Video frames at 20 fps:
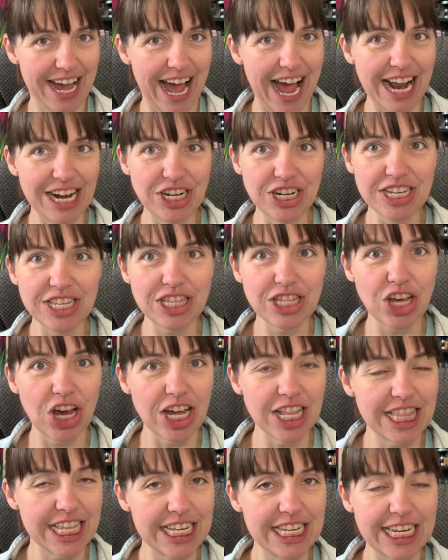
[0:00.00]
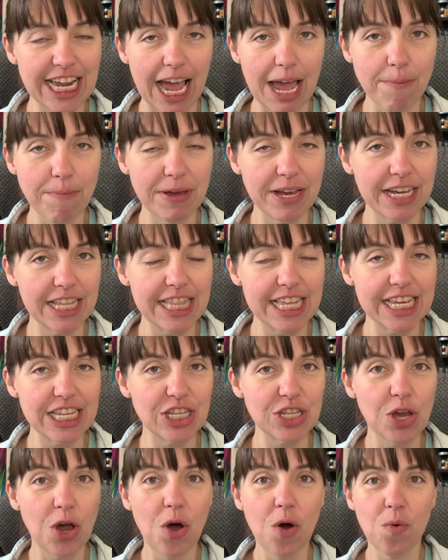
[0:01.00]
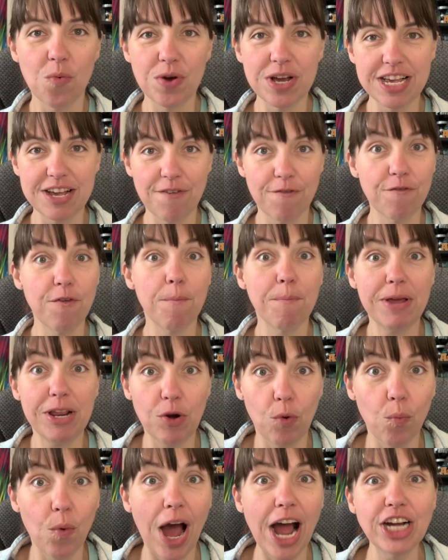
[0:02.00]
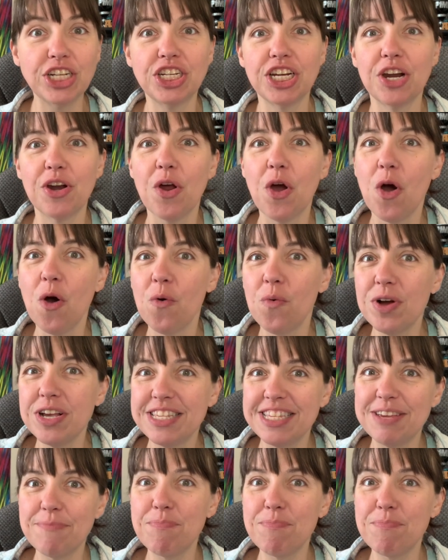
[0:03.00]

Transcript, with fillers: I just thought the timing of this for me to watch it was